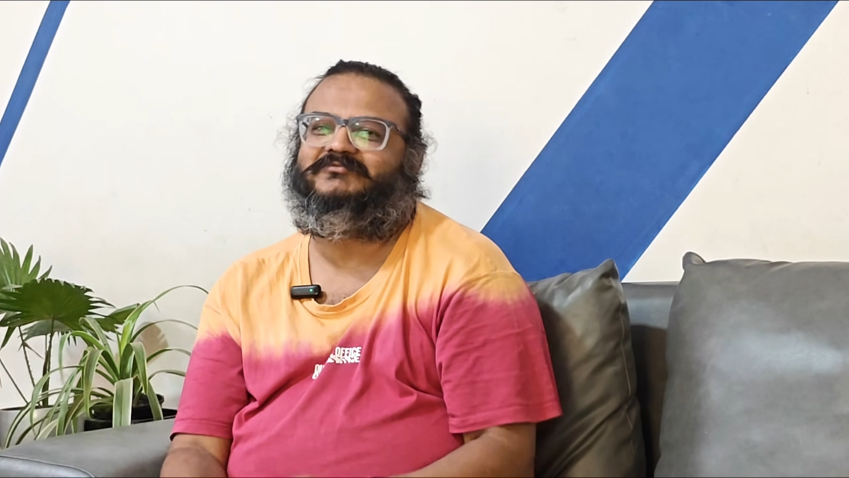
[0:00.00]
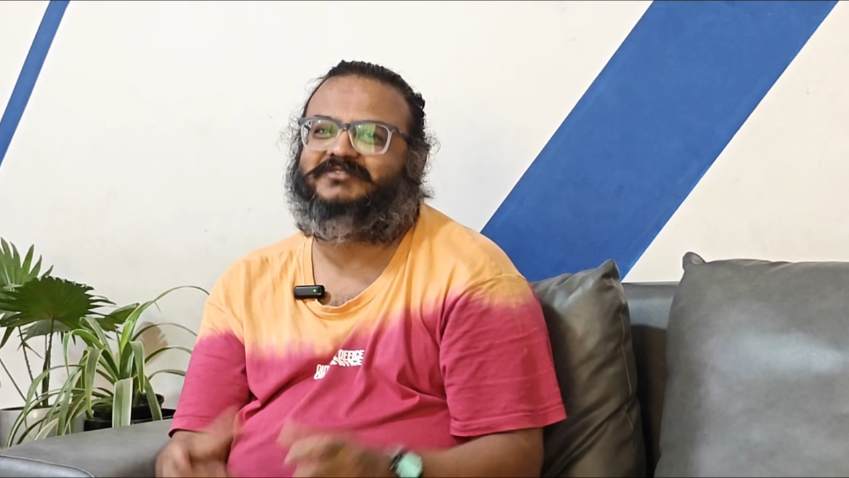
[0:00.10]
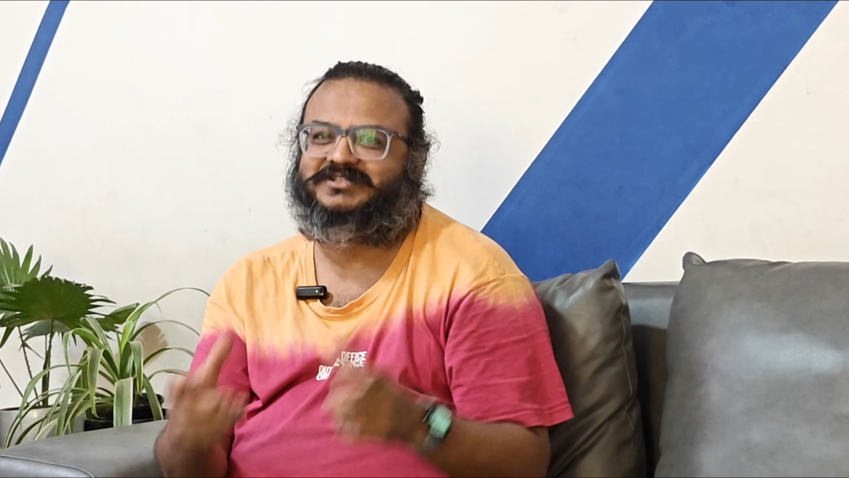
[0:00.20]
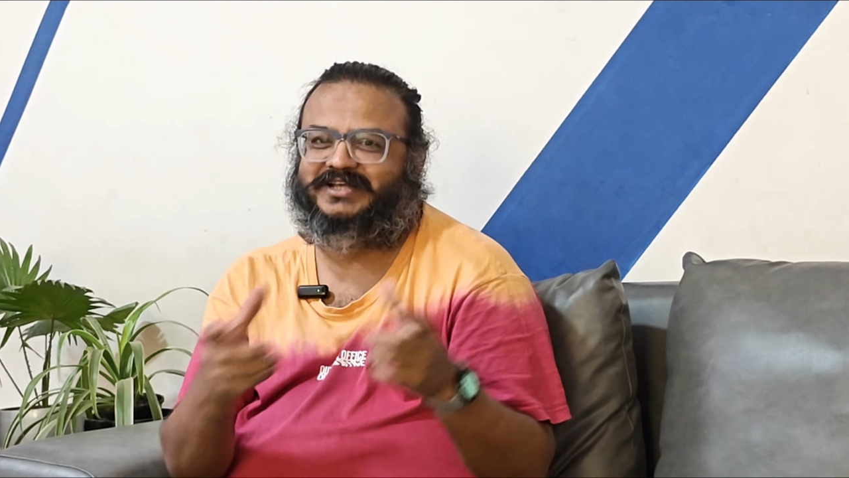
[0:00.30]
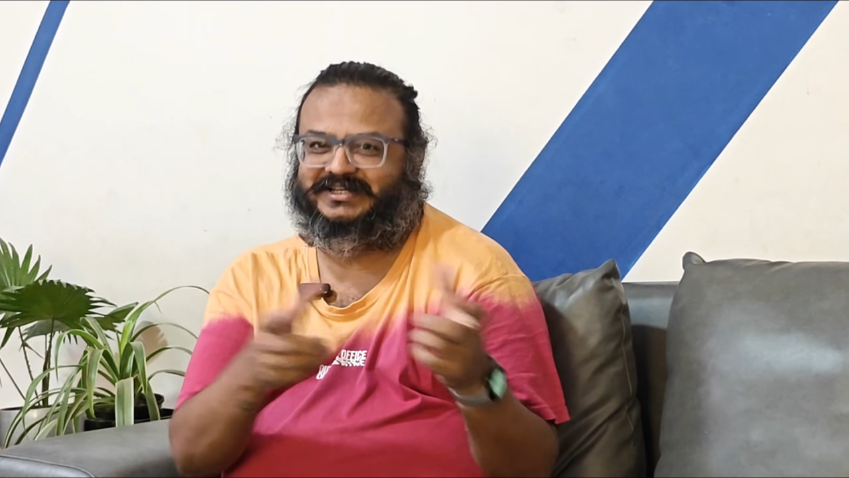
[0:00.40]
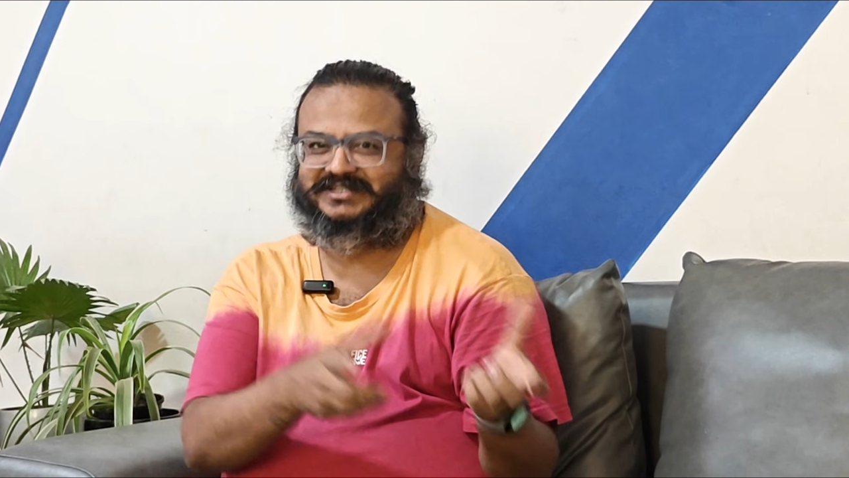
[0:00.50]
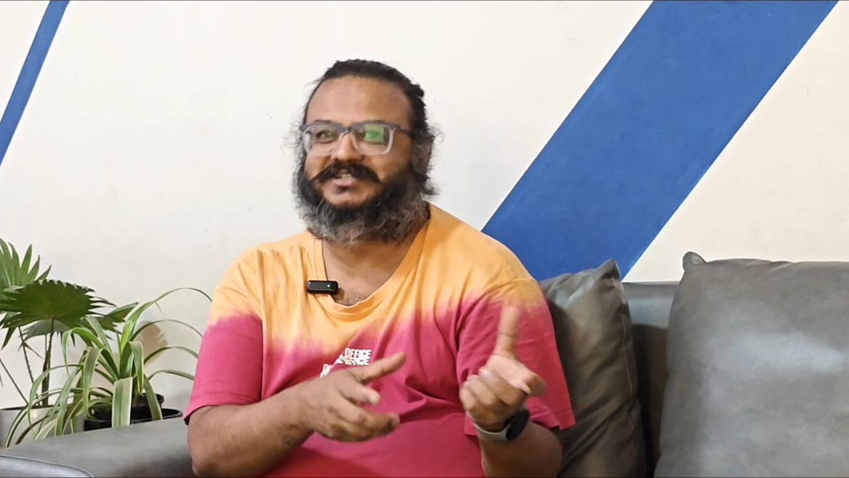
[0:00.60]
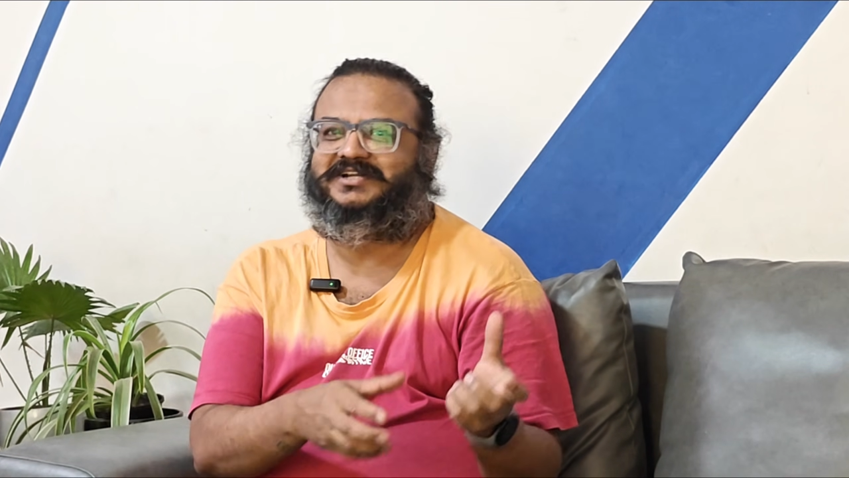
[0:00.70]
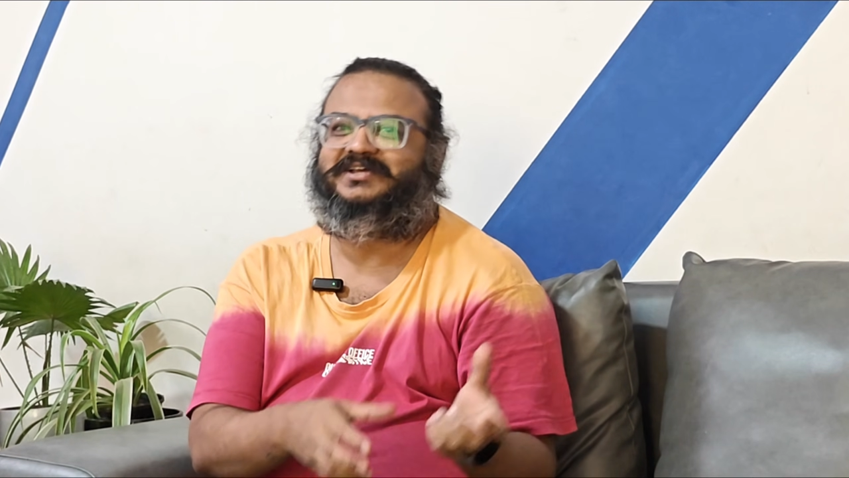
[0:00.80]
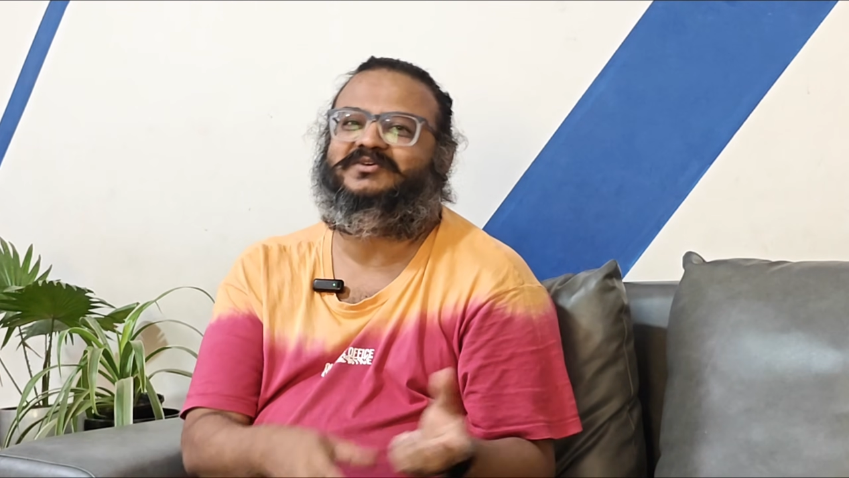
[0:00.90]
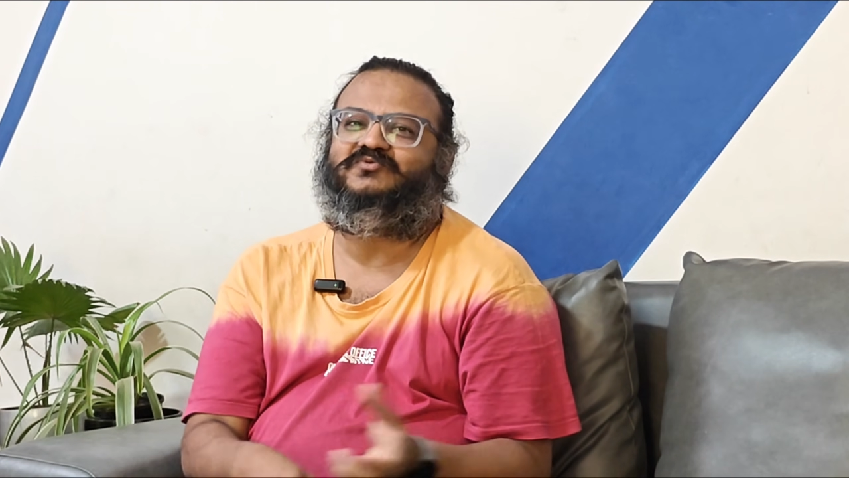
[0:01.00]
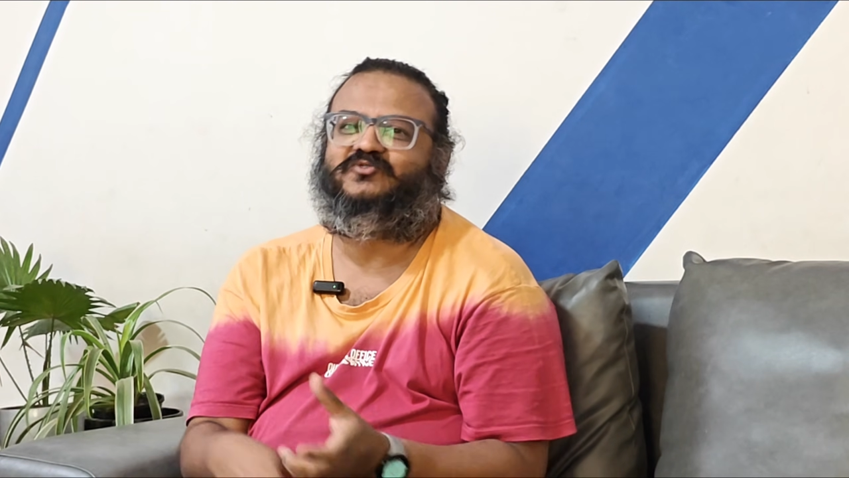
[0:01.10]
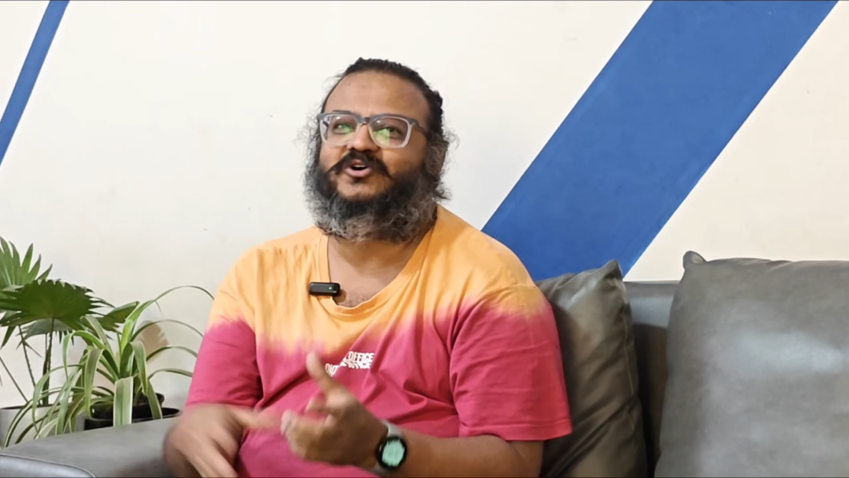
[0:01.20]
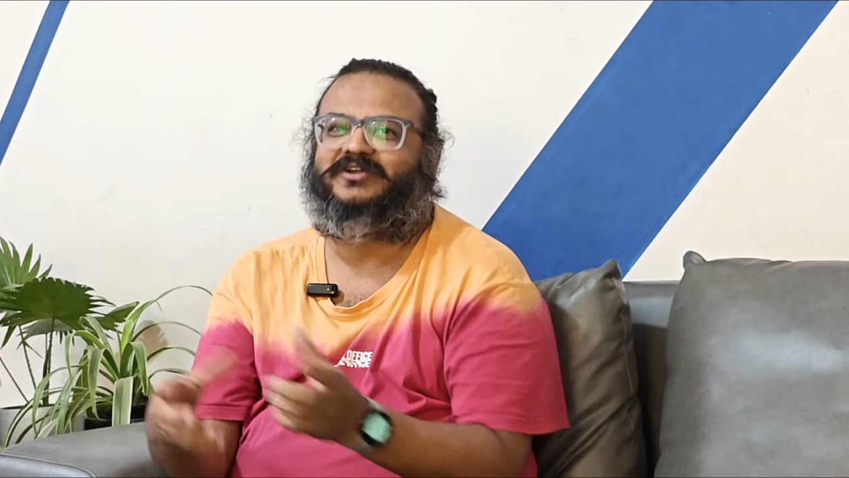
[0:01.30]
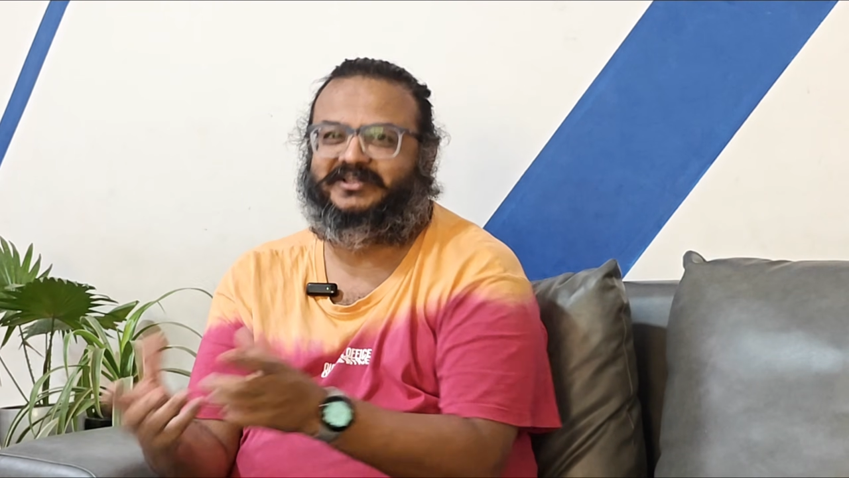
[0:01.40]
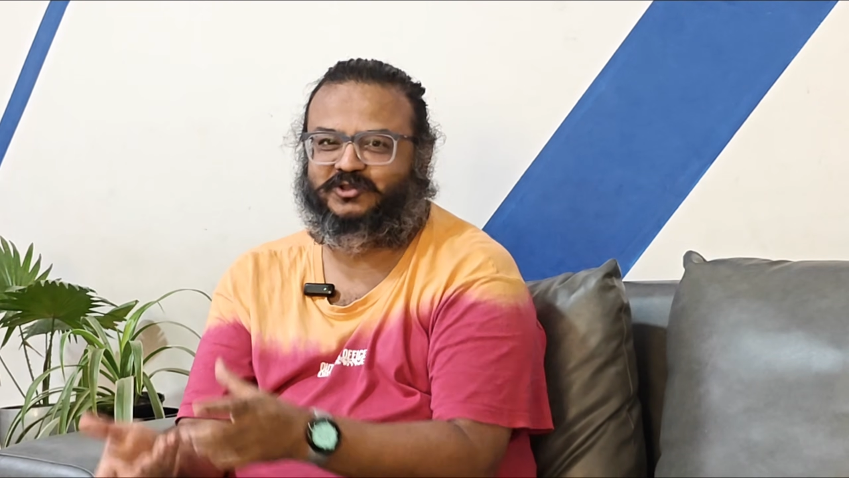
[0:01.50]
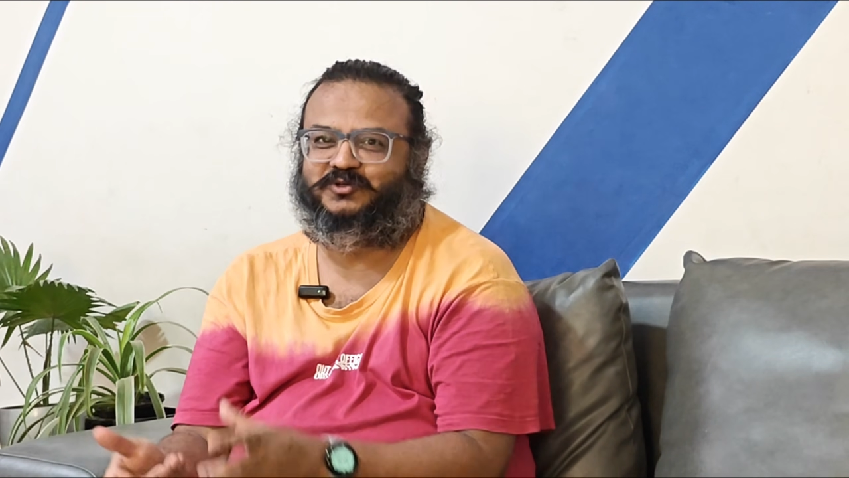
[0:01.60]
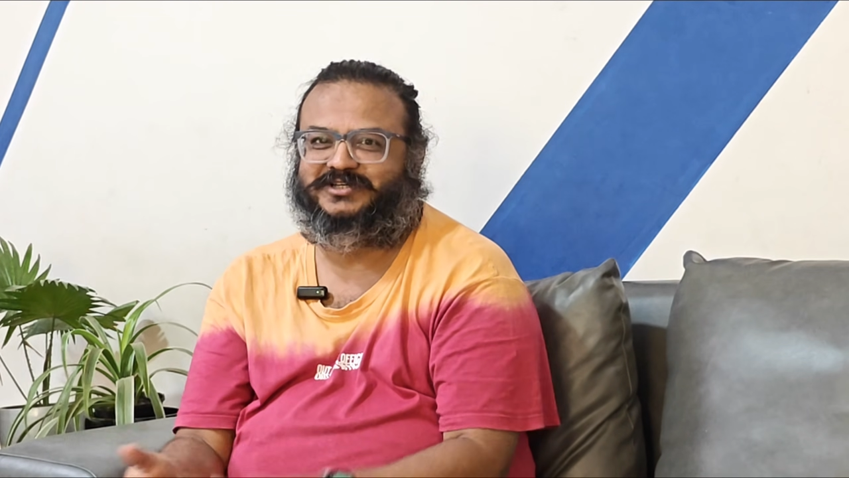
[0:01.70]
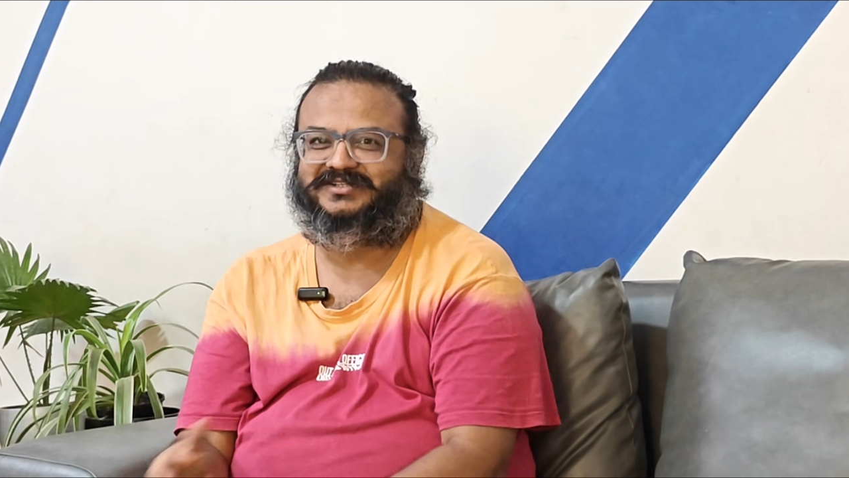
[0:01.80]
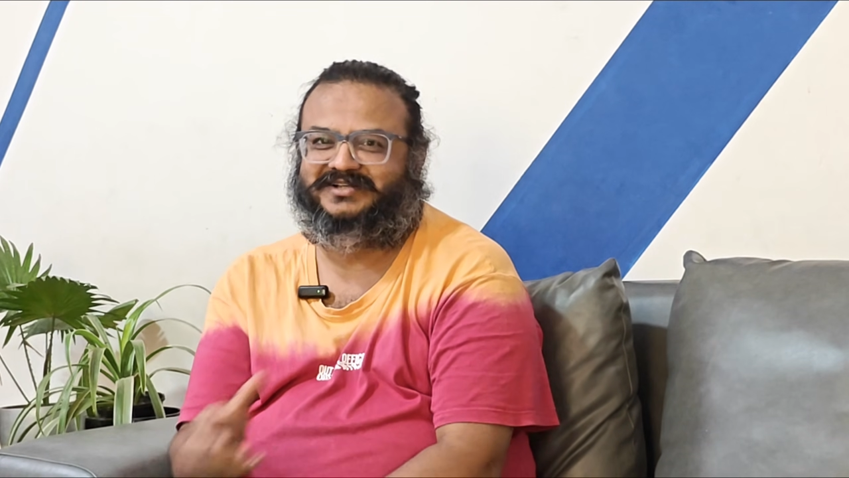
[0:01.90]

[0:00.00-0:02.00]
It's essentially for enthusiasts.